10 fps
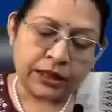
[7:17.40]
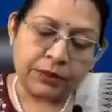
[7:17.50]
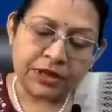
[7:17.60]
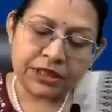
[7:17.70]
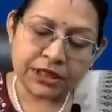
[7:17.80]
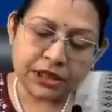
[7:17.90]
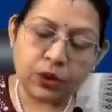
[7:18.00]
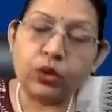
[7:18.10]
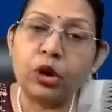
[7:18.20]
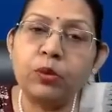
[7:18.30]
The
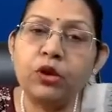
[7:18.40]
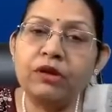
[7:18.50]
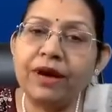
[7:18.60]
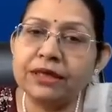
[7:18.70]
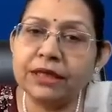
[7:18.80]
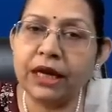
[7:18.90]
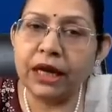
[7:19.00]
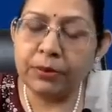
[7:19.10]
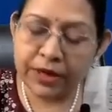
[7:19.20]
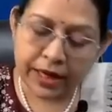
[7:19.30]
BCG, oral polio vaccine,
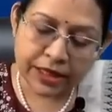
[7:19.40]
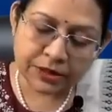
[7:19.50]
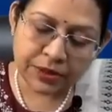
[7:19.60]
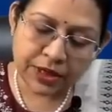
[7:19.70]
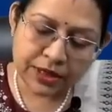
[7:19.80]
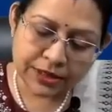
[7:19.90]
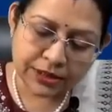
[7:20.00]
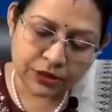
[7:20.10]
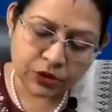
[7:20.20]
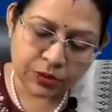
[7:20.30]
and hepatitis B. Yes,
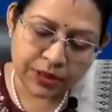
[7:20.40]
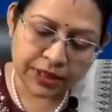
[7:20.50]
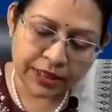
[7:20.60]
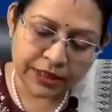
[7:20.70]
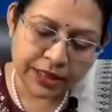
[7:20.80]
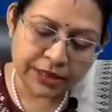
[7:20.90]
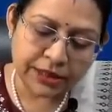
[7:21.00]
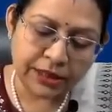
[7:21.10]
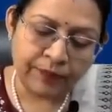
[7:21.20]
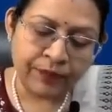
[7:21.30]
this could be the correct
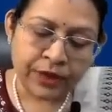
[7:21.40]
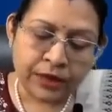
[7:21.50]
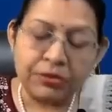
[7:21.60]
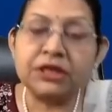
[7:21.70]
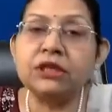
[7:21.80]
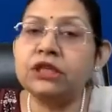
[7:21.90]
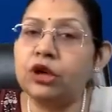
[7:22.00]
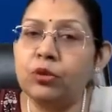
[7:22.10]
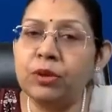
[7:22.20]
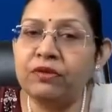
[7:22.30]
answer.
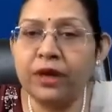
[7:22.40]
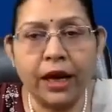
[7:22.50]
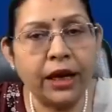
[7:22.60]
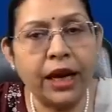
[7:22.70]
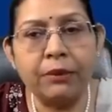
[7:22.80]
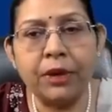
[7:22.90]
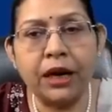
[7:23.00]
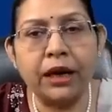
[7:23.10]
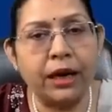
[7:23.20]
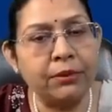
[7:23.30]
BCG, OPV, and
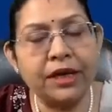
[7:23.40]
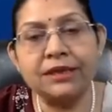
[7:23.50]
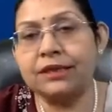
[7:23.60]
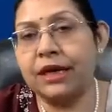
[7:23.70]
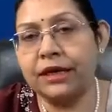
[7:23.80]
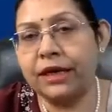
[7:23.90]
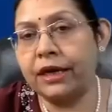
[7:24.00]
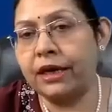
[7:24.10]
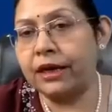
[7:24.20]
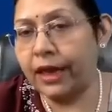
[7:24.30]
MR. MR is started
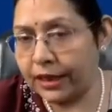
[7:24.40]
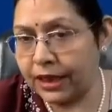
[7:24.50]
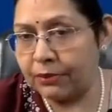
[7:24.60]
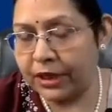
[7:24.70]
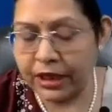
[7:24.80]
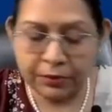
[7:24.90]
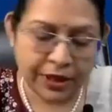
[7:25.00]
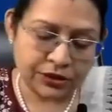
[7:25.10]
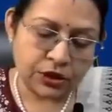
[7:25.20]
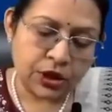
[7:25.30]
at 9 completed
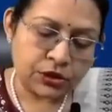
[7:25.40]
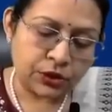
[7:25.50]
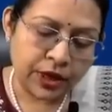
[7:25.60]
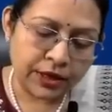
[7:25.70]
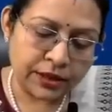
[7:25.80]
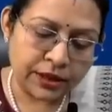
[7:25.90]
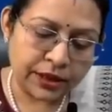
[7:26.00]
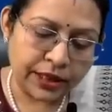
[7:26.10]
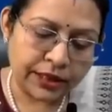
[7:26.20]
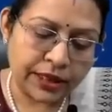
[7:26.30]
months. So here the
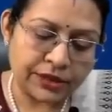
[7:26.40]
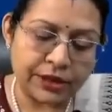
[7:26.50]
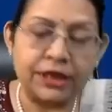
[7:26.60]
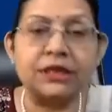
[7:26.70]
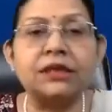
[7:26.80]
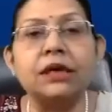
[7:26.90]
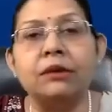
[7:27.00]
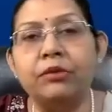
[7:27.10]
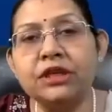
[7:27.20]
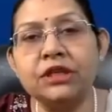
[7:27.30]
correct answer is
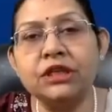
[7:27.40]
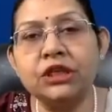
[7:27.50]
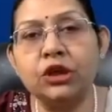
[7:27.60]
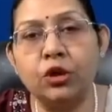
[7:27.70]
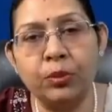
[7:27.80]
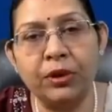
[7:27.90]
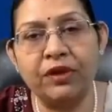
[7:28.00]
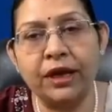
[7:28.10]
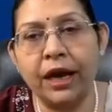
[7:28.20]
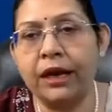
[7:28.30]
BCG,
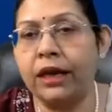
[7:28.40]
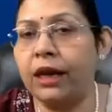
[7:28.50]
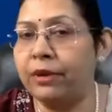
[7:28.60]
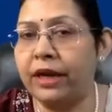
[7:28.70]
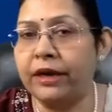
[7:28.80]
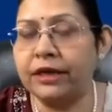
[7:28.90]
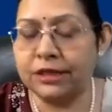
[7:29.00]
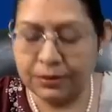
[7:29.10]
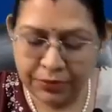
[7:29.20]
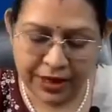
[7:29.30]
OPV, and
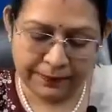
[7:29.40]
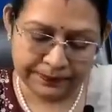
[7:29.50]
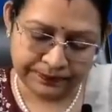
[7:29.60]
hepatitis B.